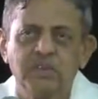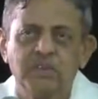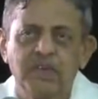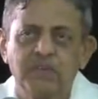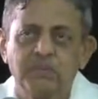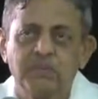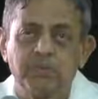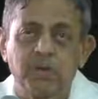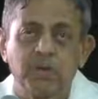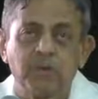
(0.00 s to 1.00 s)
Freedom
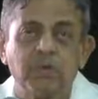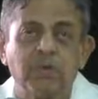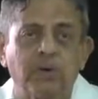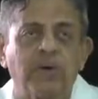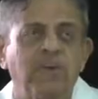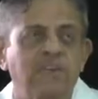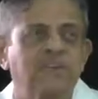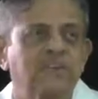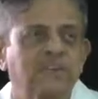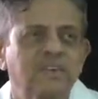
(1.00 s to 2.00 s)
from all our
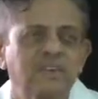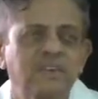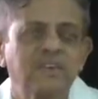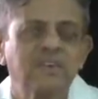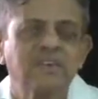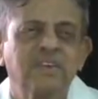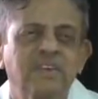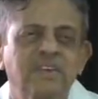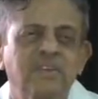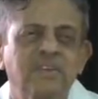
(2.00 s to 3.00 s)
bondages.
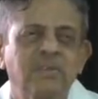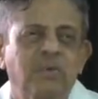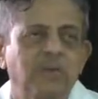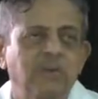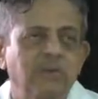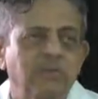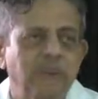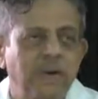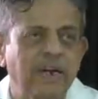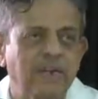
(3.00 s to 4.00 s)
Bondage of the
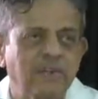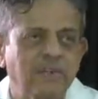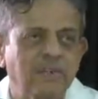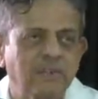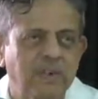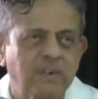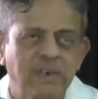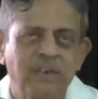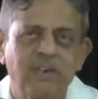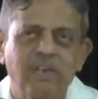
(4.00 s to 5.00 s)
mind. What is
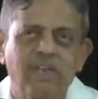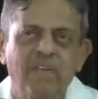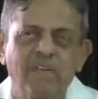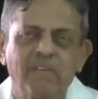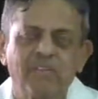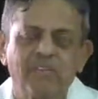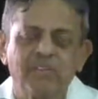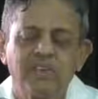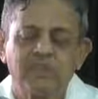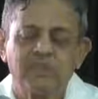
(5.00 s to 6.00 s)
it?
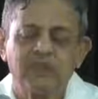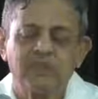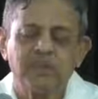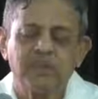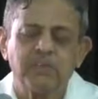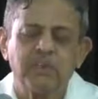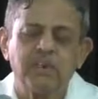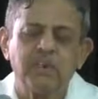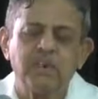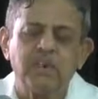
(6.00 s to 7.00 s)
Since you get up in the
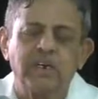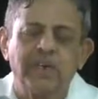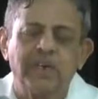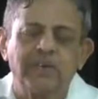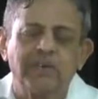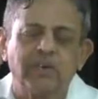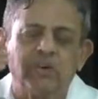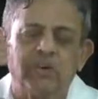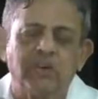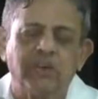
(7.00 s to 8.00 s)
morning till the night, you go
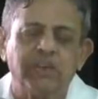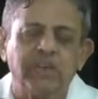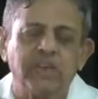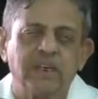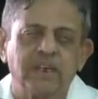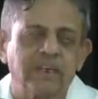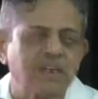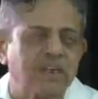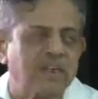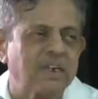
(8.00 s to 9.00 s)
on thinking and
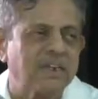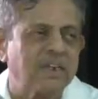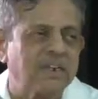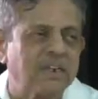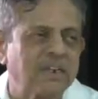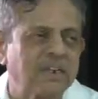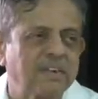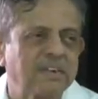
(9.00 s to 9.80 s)
thinking and thinking.